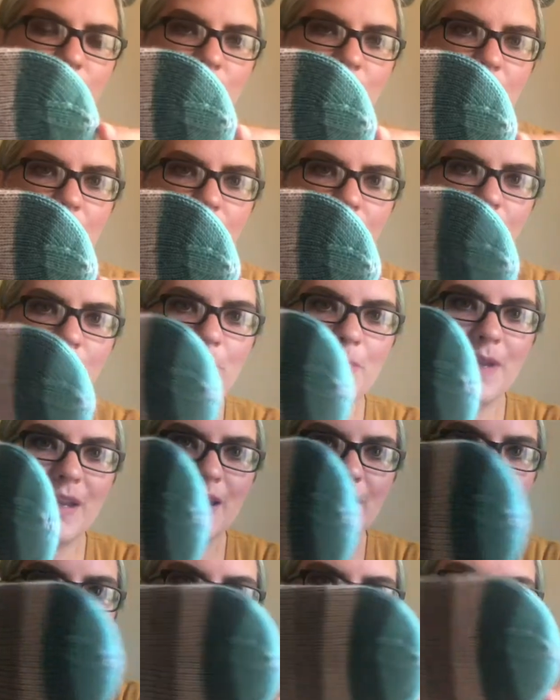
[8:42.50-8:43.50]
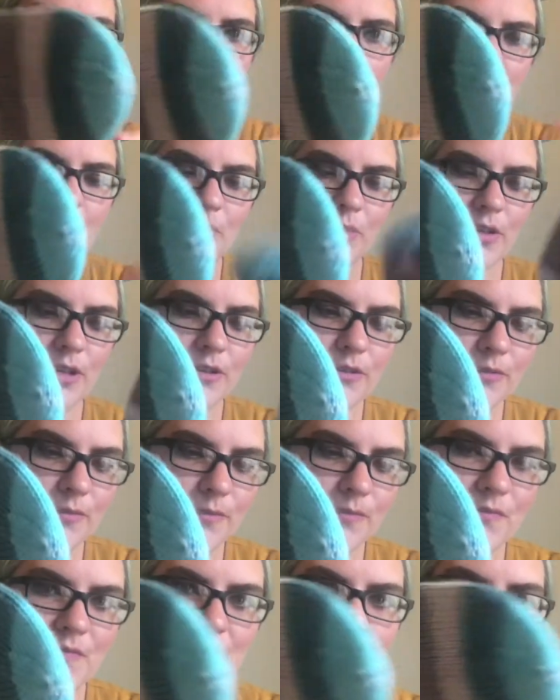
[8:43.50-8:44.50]
to a little bit of the light
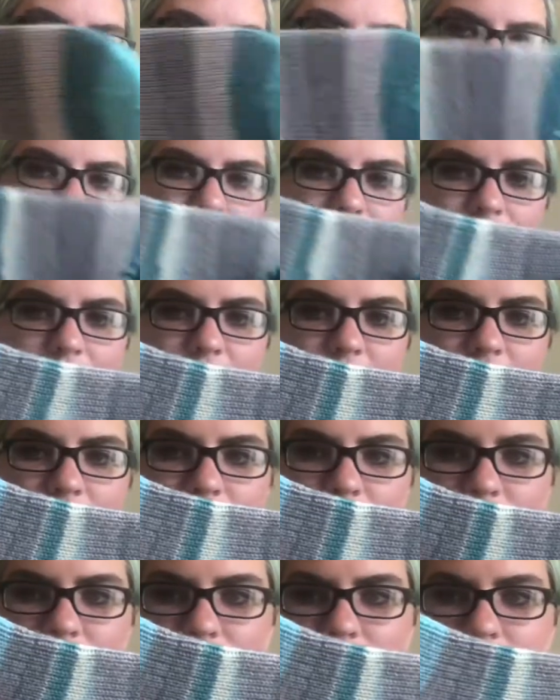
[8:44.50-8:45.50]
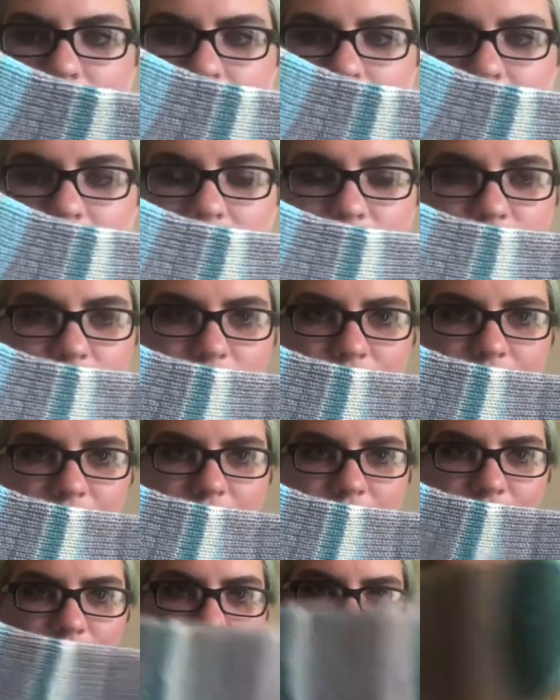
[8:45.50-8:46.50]
blue, and then I'll Kitchener
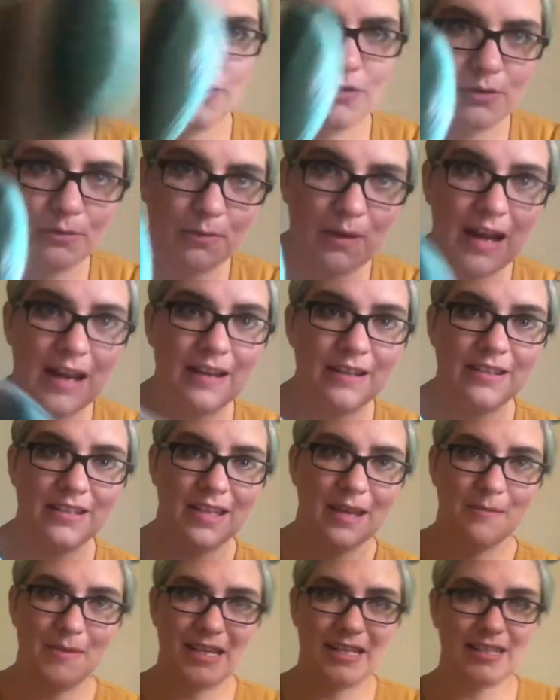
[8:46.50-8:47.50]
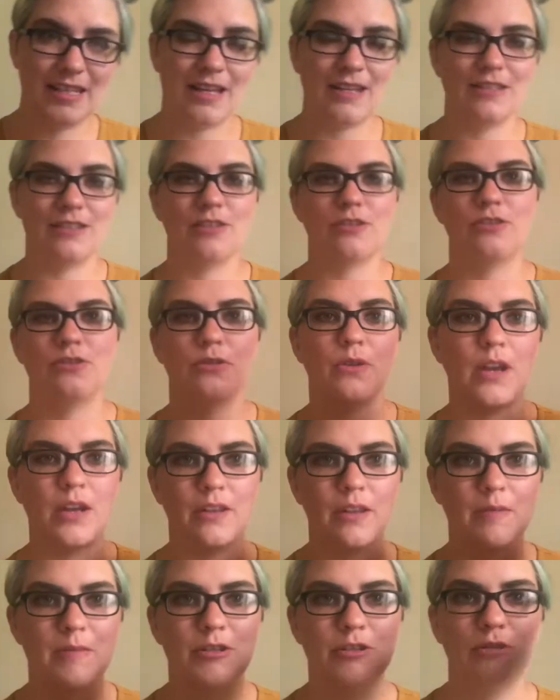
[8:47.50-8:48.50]
stitch it close, right? Does that make sense? So I
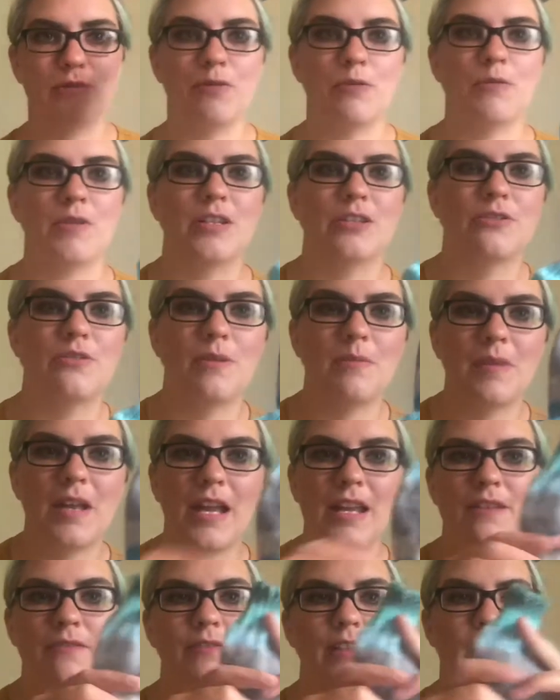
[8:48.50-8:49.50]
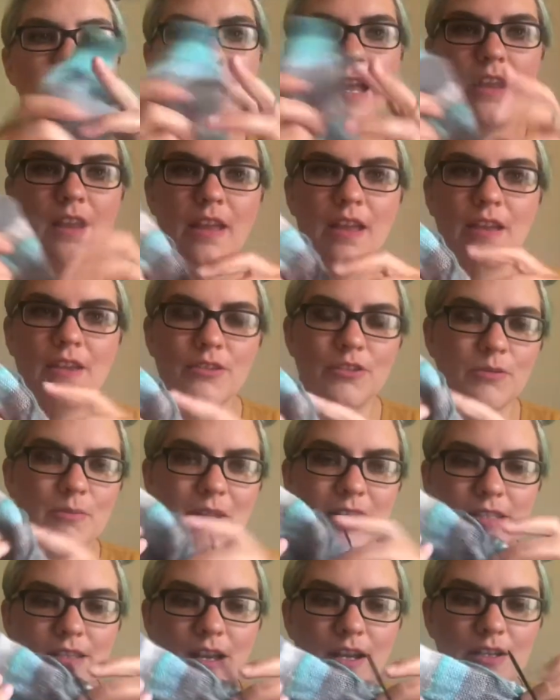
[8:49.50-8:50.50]
only measure for one, so I'm kind of glad. So
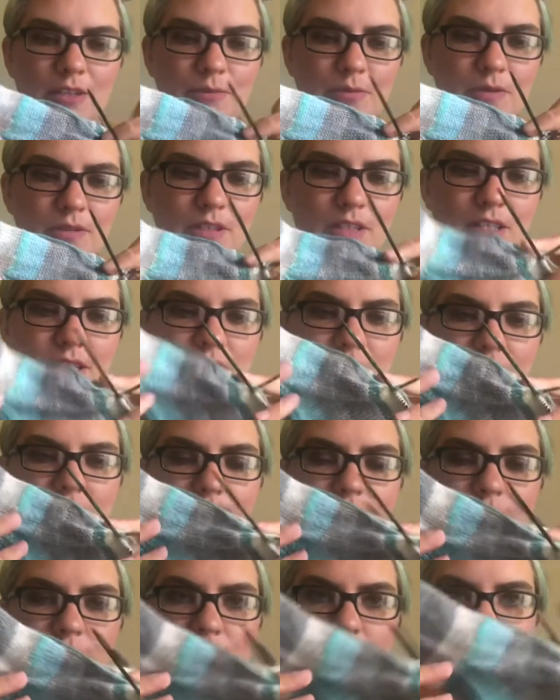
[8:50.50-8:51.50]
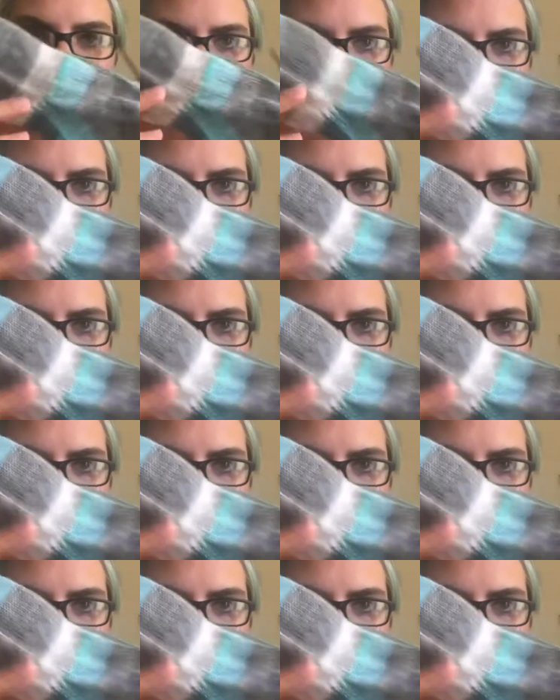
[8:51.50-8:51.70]
my socks will still